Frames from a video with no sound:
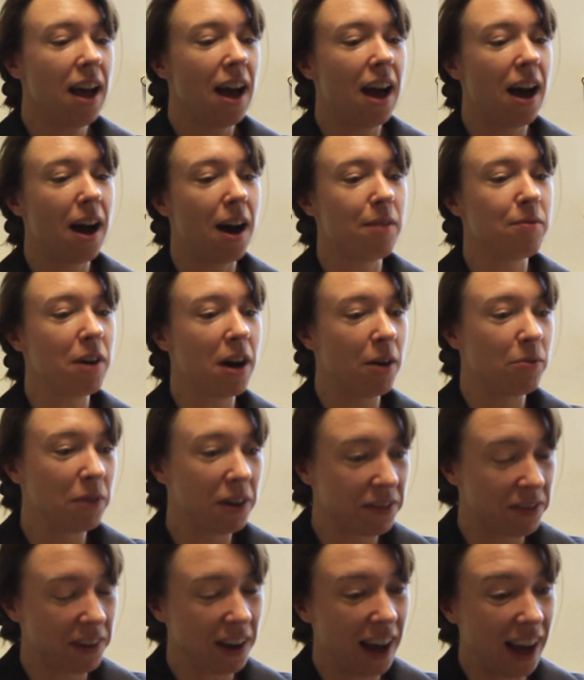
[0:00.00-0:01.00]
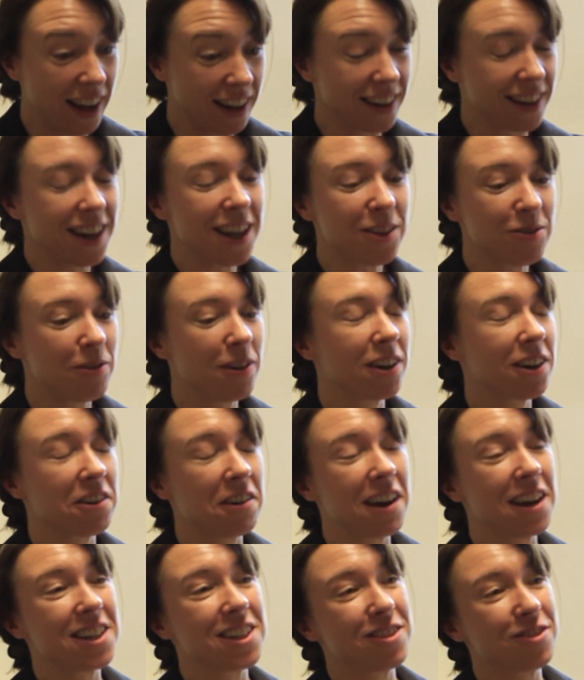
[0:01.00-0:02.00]
And we've had another one
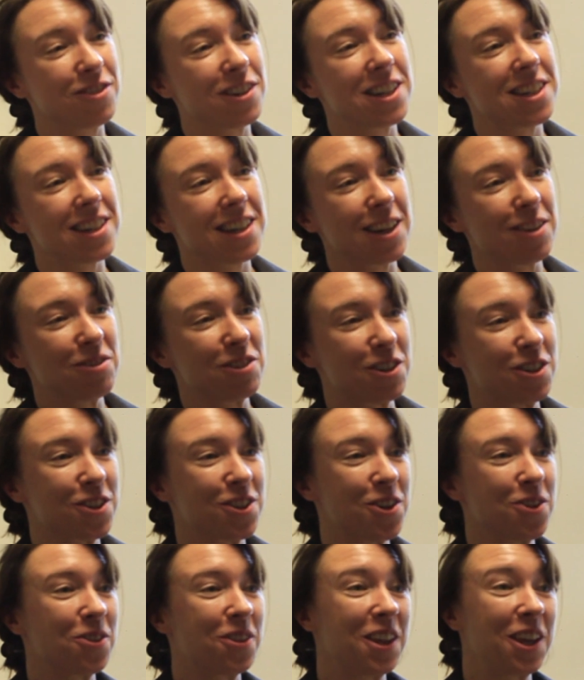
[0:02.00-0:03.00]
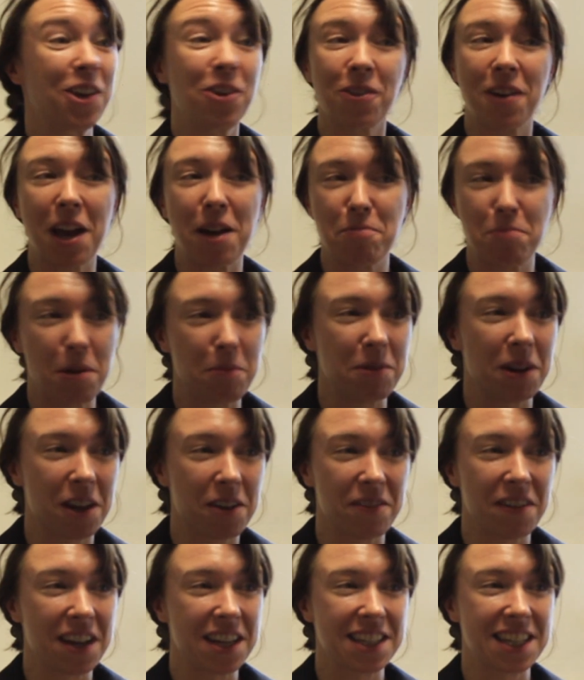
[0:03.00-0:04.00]
created recently, which is called the UK Public
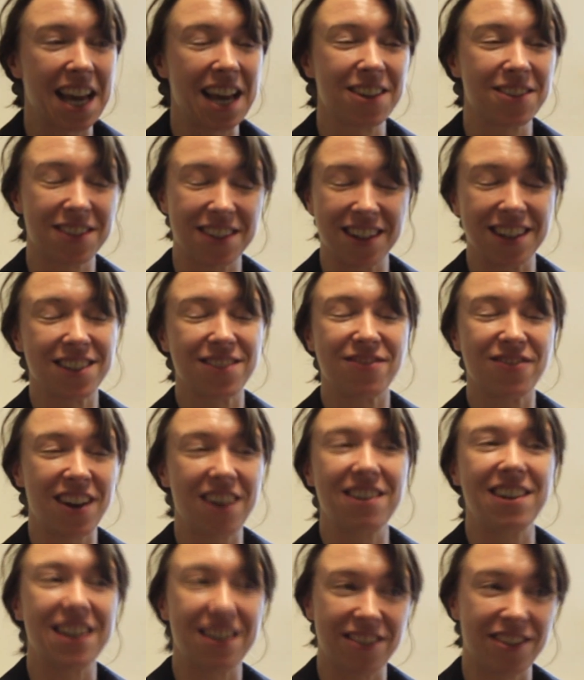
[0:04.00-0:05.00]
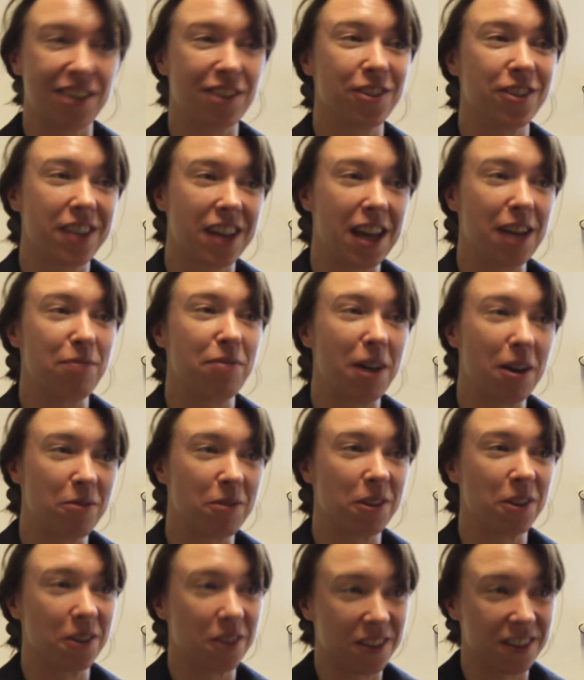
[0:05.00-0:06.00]
Affairs Council. It's very difficult to keep up
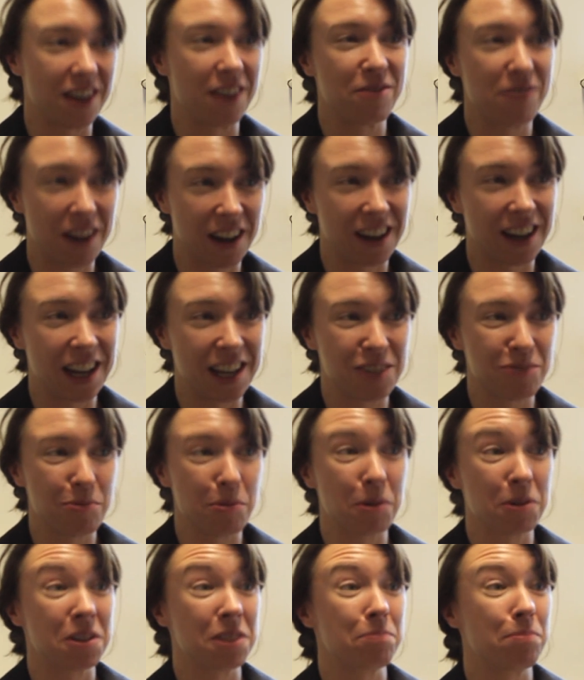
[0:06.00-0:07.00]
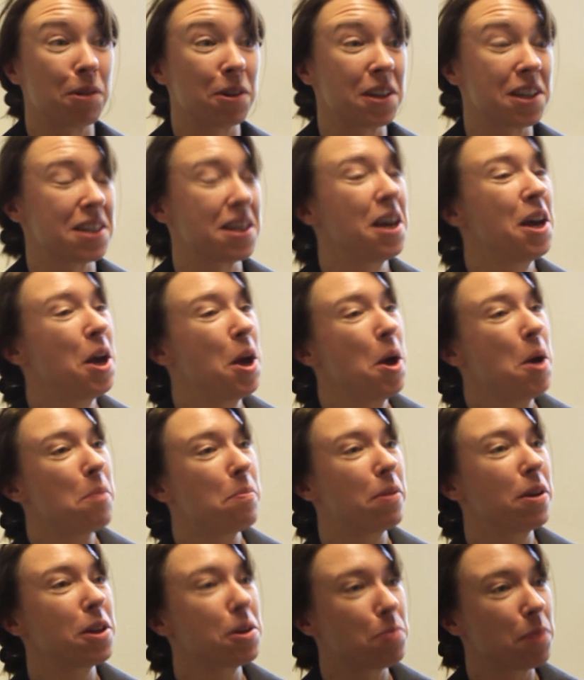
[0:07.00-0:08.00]
with all the self-regulated bodies,
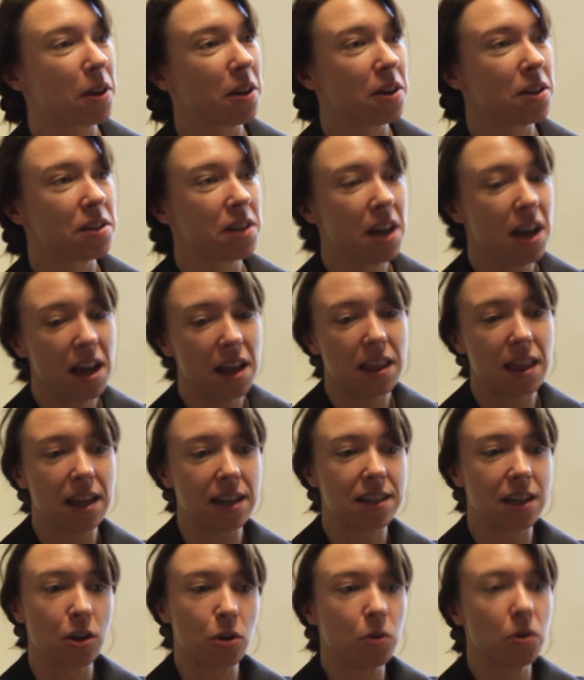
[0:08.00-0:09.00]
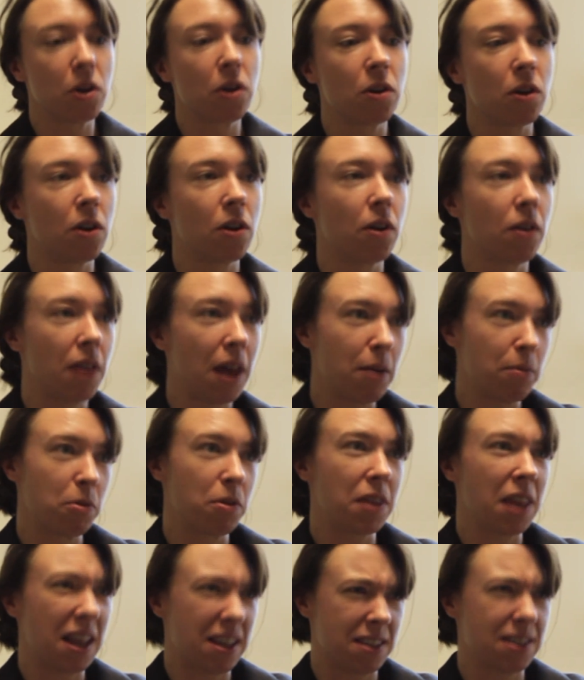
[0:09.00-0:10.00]
but it's because they said, oh no,
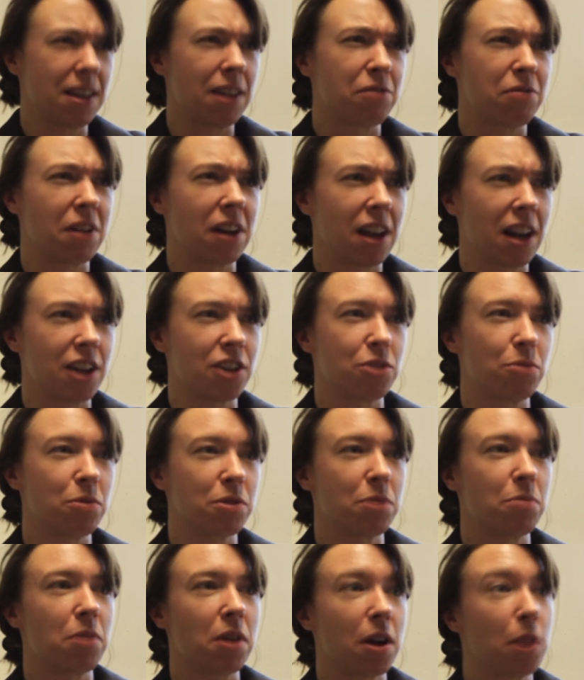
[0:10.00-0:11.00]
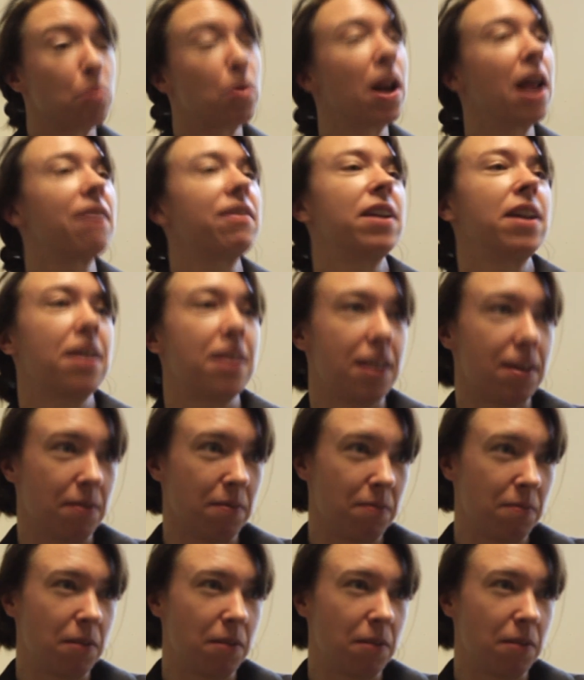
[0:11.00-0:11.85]
that self-regulation wasn't working, we'll have another.